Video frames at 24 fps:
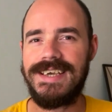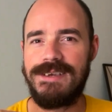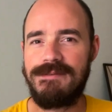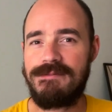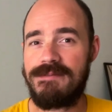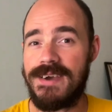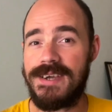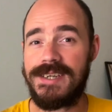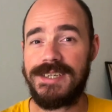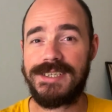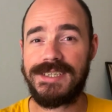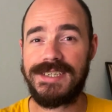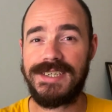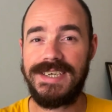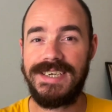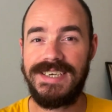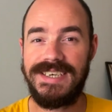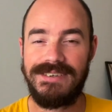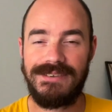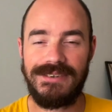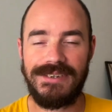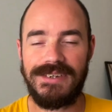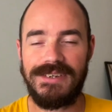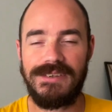eventually
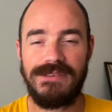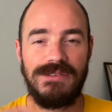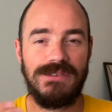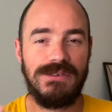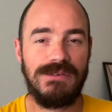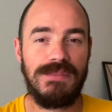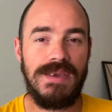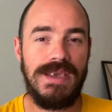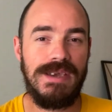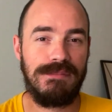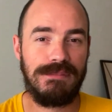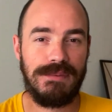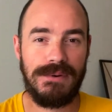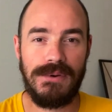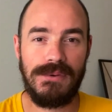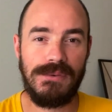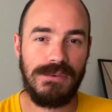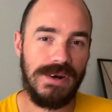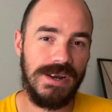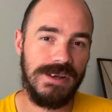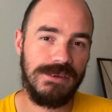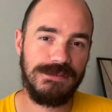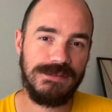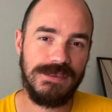you're going to make
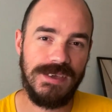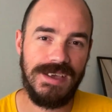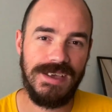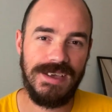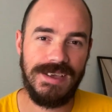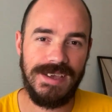progress